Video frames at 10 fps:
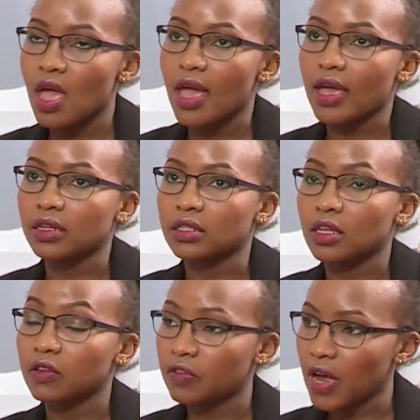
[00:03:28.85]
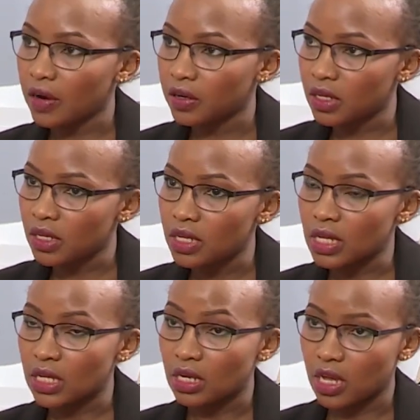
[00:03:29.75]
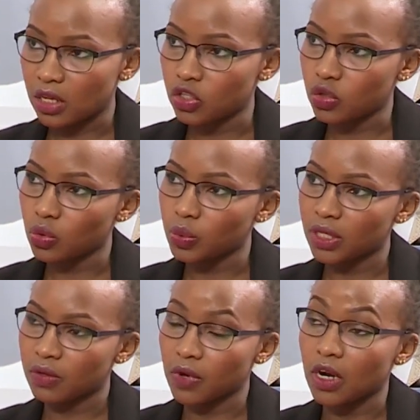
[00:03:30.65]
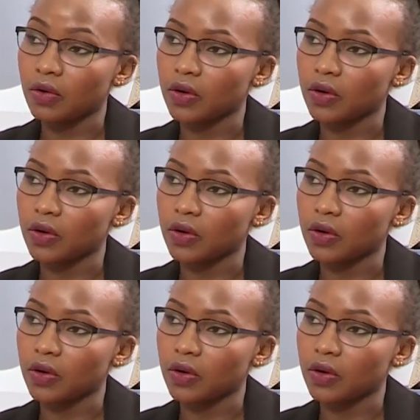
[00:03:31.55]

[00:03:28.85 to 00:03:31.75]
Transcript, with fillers: and they vary in age. So we give a